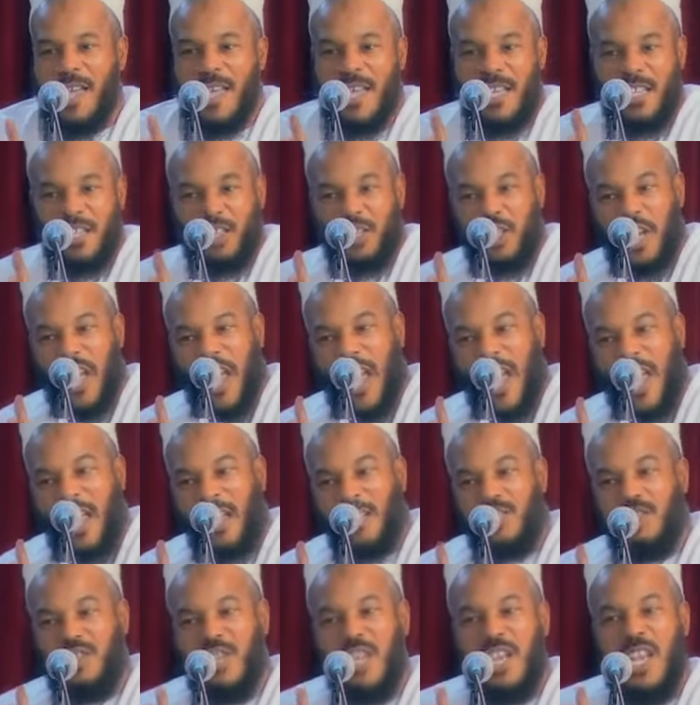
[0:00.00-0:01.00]
he
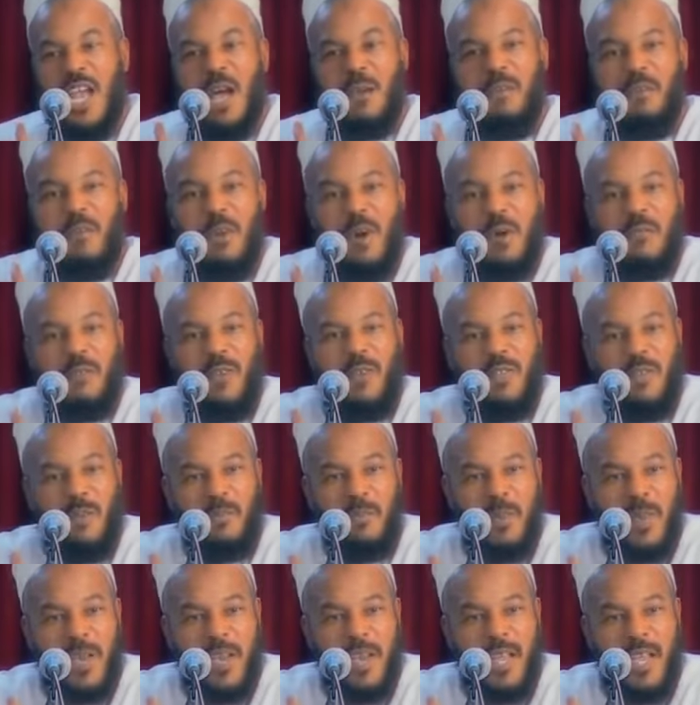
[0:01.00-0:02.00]
changed a number of his
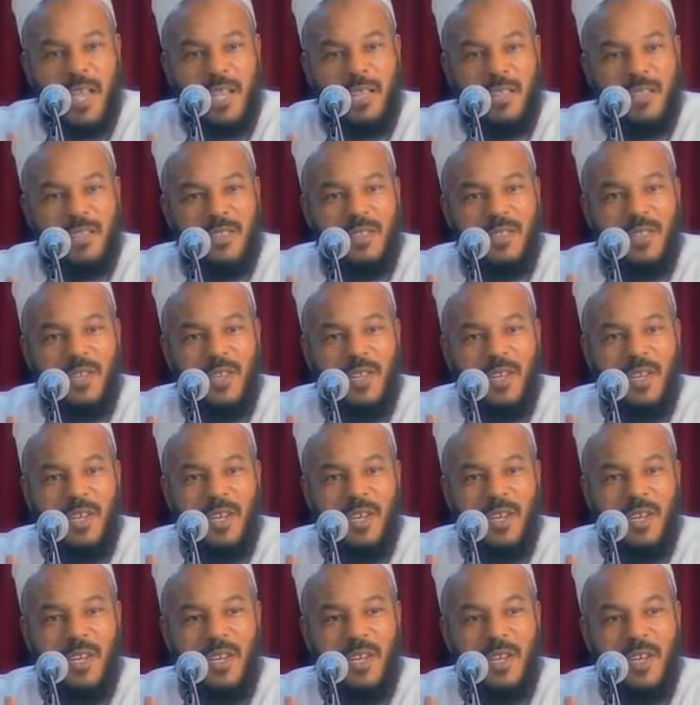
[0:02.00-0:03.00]
opinions
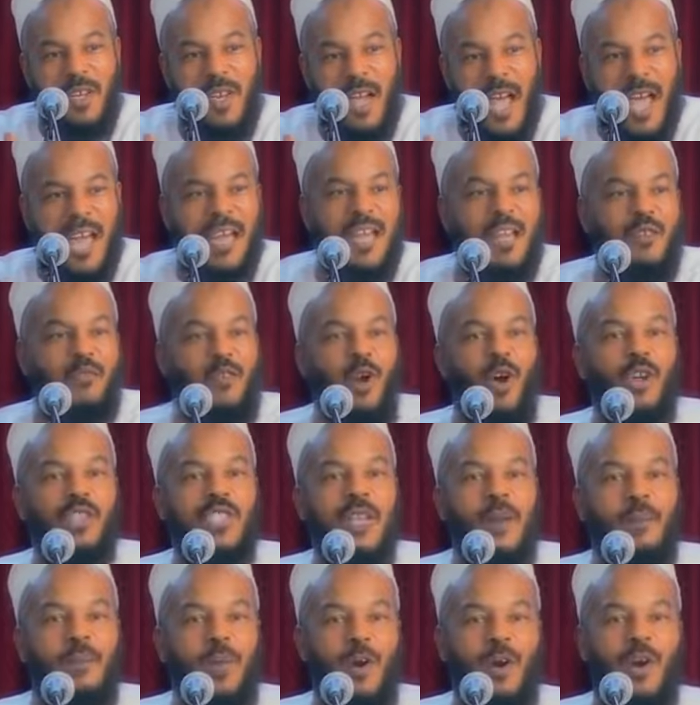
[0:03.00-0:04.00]
and he
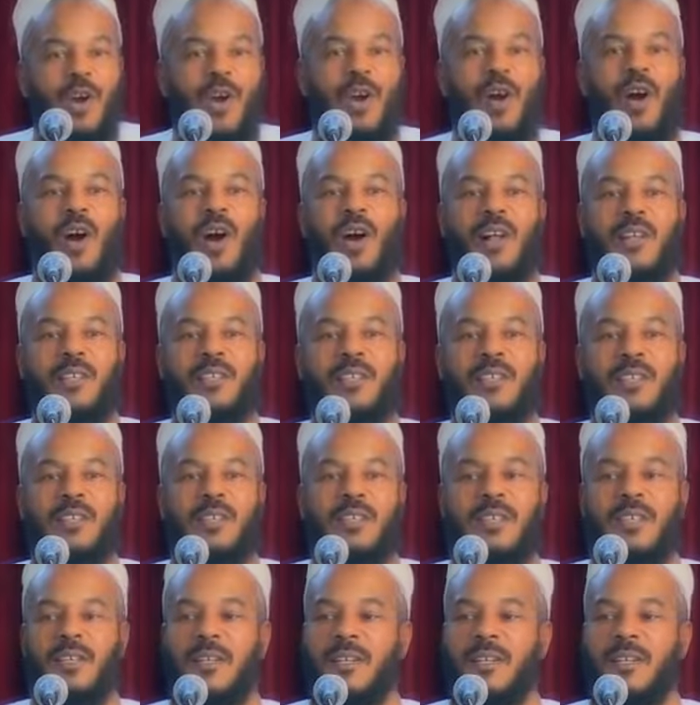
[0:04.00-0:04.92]
wrote a book called